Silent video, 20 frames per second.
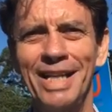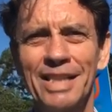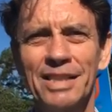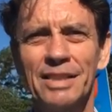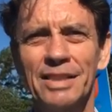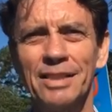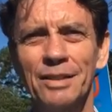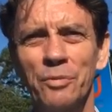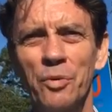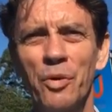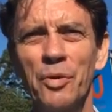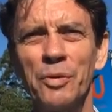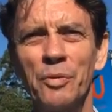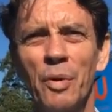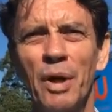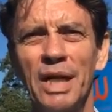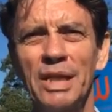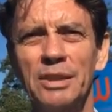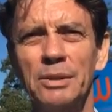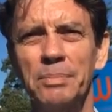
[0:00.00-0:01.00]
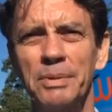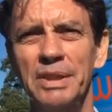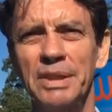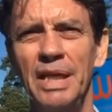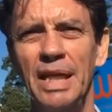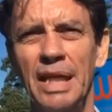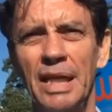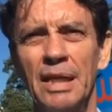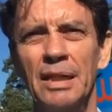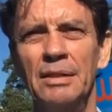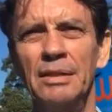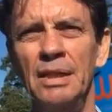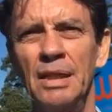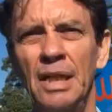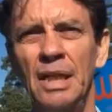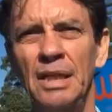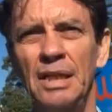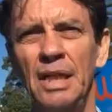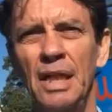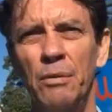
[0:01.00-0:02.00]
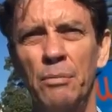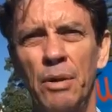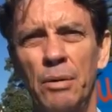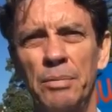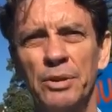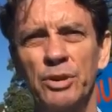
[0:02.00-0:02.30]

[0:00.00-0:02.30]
into the waterways, but now, you know, what